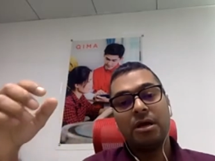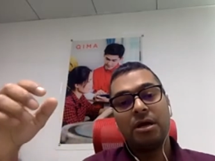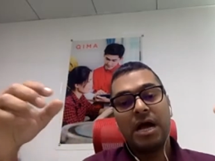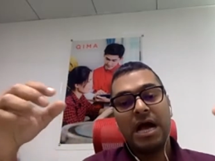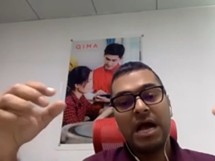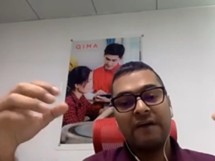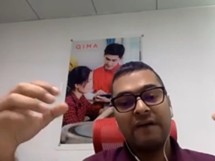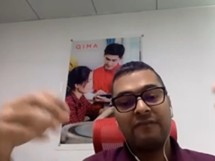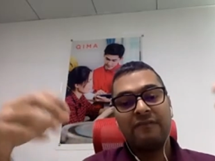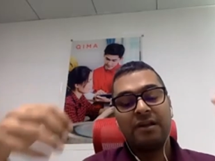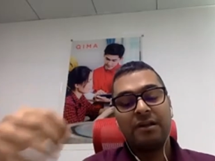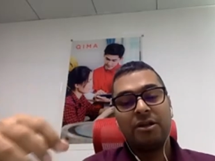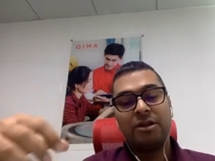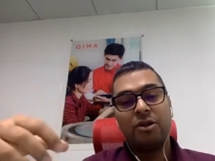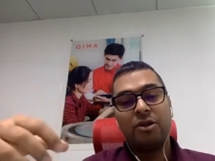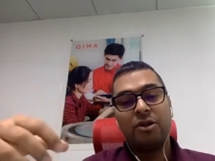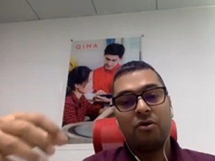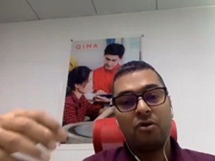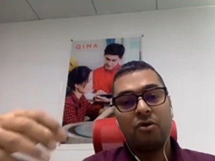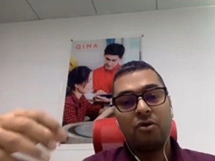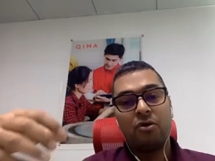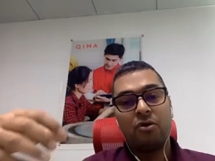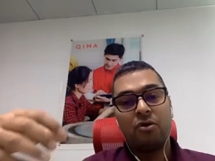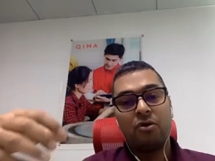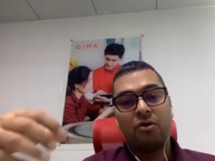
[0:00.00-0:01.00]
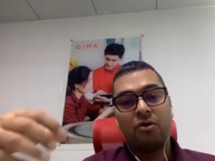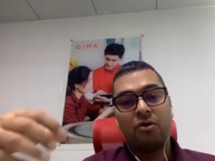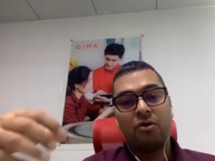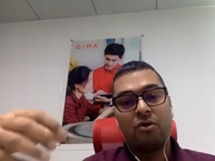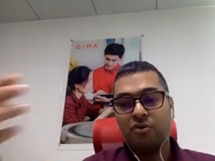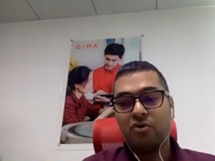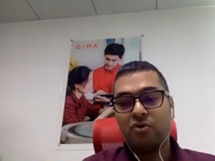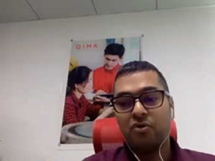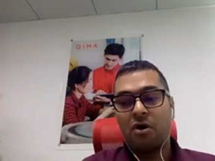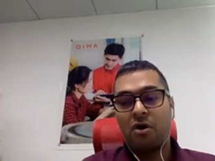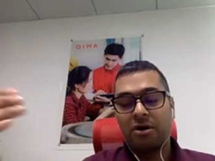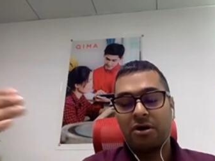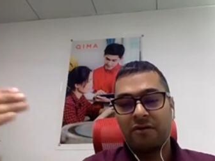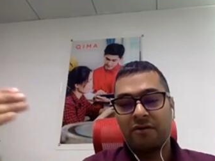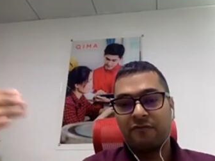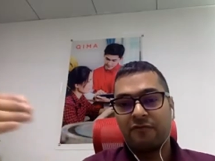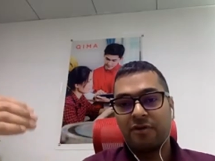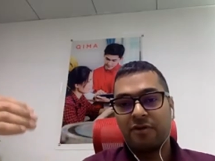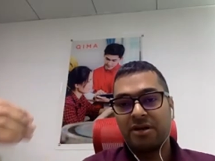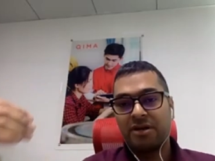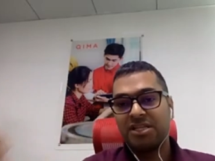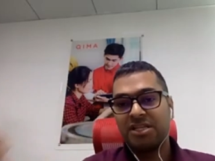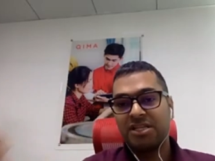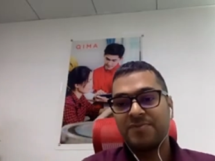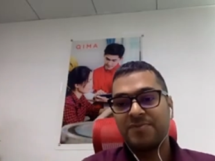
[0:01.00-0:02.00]
I will know you ordered for
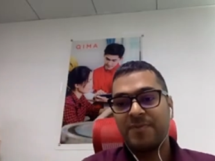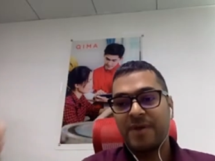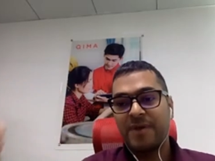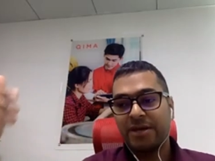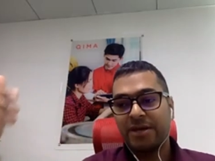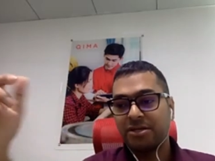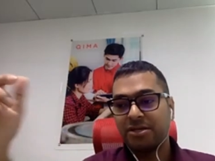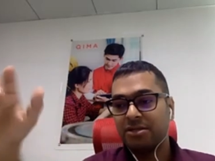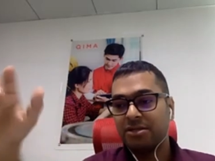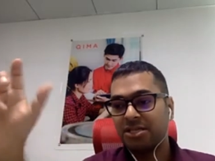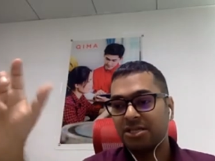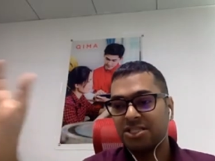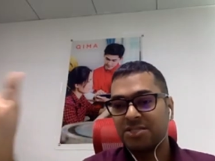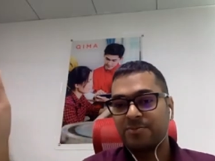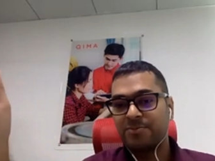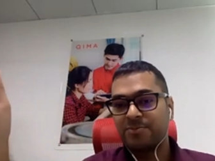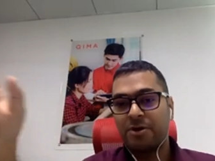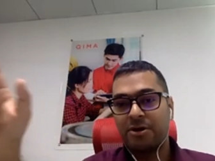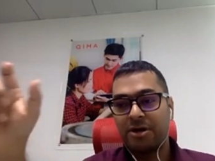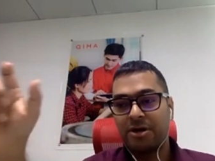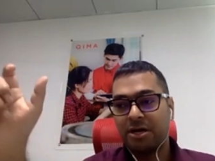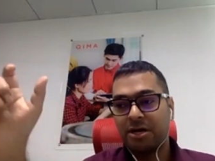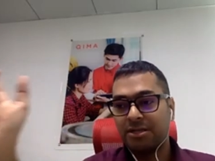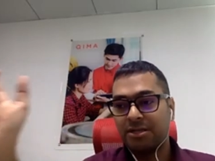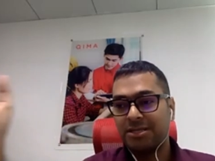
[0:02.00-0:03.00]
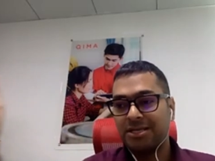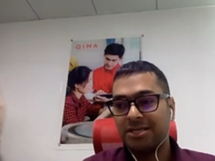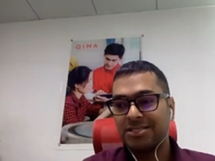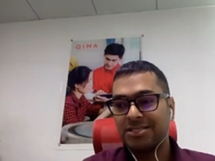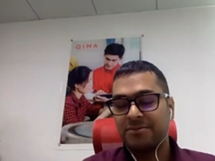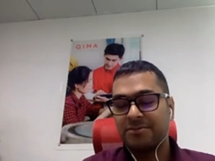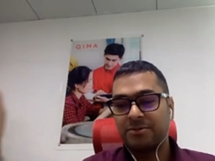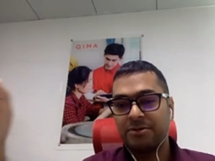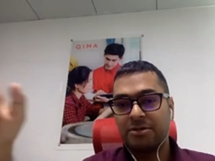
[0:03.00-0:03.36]
the inspection, this product, this